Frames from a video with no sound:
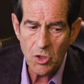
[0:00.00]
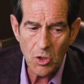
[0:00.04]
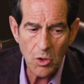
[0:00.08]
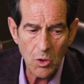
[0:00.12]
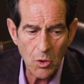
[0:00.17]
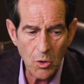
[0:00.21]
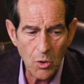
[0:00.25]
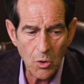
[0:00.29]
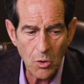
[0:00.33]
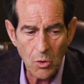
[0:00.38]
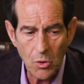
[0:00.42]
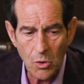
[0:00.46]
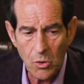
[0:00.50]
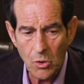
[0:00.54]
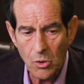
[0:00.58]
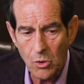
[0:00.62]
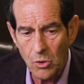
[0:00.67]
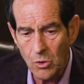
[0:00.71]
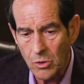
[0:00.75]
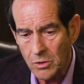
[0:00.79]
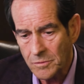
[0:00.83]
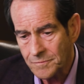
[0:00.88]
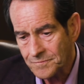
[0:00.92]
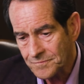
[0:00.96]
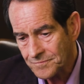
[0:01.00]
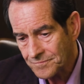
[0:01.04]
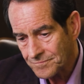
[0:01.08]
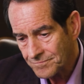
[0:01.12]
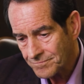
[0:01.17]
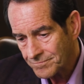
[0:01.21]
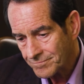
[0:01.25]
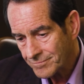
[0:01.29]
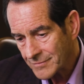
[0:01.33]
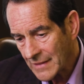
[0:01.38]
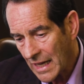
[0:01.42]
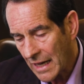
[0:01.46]
to
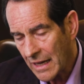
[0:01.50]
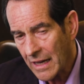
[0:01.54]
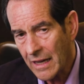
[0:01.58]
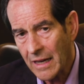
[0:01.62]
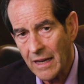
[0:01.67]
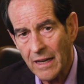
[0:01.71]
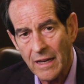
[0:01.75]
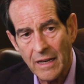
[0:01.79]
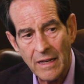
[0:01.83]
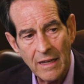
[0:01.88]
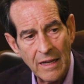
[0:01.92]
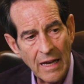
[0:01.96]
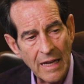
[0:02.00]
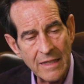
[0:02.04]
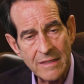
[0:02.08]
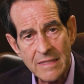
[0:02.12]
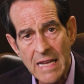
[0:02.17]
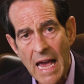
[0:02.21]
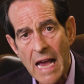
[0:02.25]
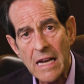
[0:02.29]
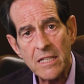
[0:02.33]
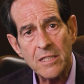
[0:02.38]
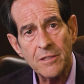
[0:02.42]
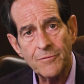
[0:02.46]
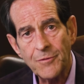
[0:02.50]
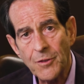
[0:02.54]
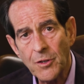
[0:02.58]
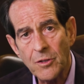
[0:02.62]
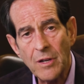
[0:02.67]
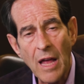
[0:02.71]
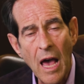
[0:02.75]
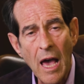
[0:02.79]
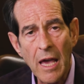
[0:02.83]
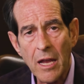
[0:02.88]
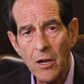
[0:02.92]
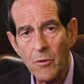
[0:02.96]
uh, a
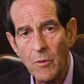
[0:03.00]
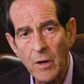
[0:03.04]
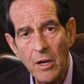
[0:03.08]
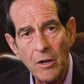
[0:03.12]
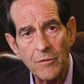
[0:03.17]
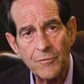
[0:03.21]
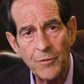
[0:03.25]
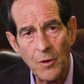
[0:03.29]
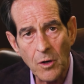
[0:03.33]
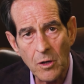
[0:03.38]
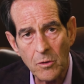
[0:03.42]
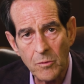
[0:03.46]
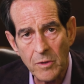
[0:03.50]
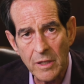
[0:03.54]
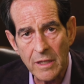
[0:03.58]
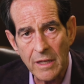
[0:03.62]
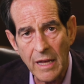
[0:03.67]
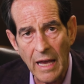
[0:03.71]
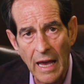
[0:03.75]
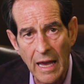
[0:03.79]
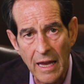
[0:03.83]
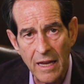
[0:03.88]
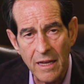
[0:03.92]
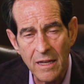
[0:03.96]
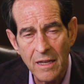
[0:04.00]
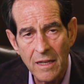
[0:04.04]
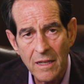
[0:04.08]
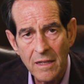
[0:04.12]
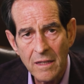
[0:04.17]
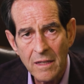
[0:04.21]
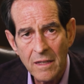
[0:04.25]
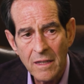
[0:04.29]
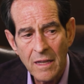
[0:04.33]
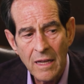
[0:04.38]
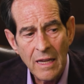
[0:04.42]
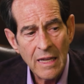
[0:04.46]
tax-deferred I R A or four oh one K
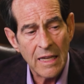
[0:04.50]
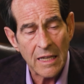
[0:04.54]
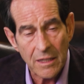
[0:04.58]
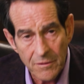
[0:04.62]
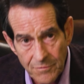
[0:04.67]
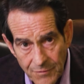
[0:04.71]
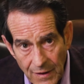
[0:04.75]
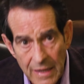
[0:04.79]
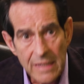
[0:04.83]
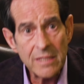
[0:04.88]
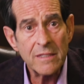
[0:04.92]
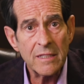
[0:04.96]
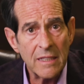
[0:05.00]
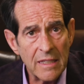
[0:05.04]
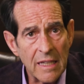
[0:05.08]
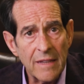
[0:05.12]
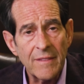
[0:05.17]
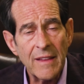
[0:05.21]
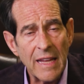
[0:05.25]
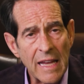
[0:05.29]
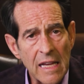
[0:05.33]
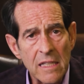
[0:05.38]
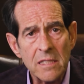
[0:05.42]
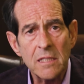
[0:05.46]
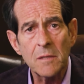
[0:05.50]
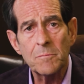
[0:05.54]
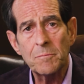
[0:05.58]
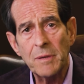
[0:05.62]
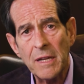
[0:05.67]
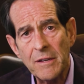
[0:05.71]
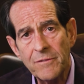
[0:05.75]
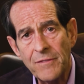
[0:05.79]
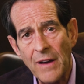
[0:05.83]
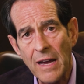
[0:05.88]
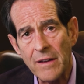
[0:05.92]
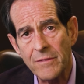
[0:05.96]
invested in the S and
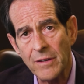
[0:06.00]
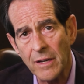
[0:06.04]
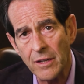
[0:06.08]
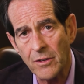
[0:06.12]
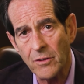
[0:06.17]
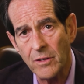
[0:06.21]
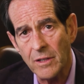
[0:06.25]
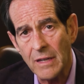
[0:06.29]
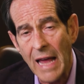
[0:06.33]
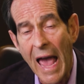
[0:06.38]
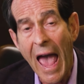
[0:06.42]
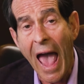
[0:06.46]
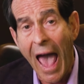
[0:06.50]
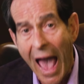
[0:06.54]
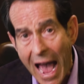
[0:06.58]
P five hundred,